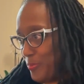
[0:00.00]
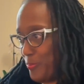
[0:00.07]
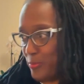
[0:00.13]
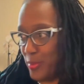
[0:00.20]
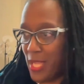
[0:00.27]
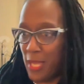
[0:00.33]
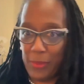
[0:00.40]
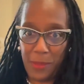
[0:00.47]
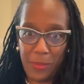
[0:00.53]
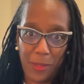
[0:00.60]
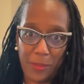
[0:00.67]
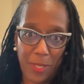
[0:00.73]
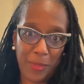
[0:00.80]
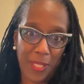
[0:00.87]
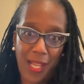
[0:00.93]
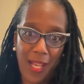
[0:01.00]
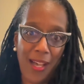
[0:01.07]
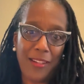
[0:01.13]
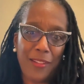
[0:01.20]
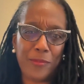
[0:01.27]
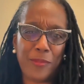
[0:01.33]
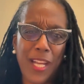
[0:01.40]
blah, blah, blah, blah,
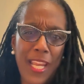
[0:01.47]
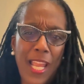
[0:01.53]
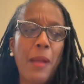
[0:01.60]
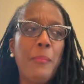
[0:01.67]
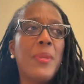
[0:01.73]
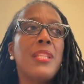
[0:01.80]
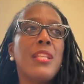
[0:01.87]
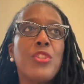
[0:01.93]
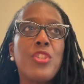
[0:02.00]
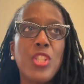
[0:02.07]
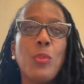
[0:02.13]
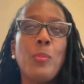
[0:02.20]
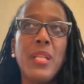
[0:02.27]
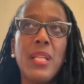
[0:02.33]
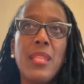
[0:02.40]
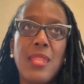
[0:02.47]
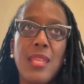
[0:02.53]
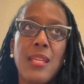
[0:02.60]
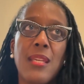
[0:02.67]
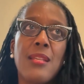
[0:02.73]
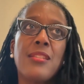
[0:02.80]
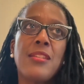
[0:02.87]
blah, right? I mean, there's so many
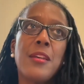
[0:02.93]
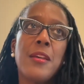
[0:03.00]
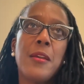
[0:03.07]
things